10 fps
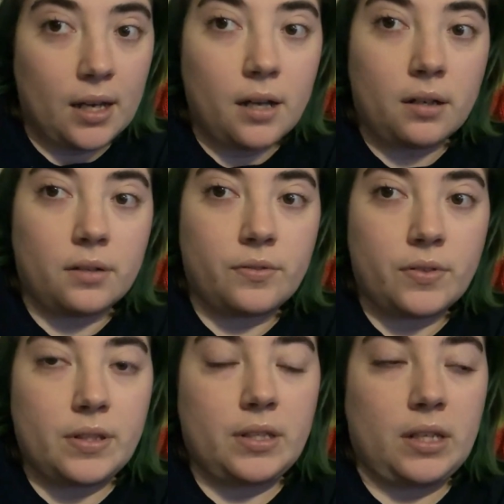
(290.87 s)
of
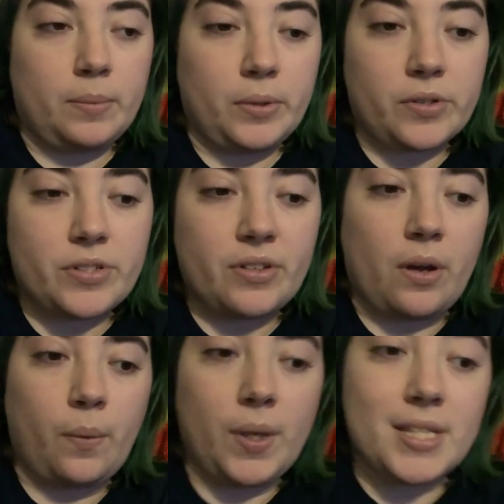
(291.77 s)
the book, so I
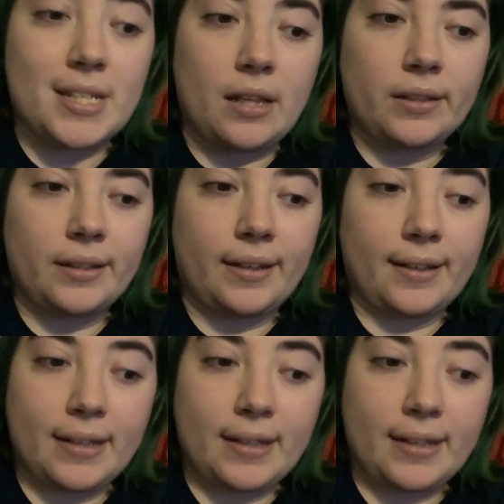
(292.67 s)
wasn't like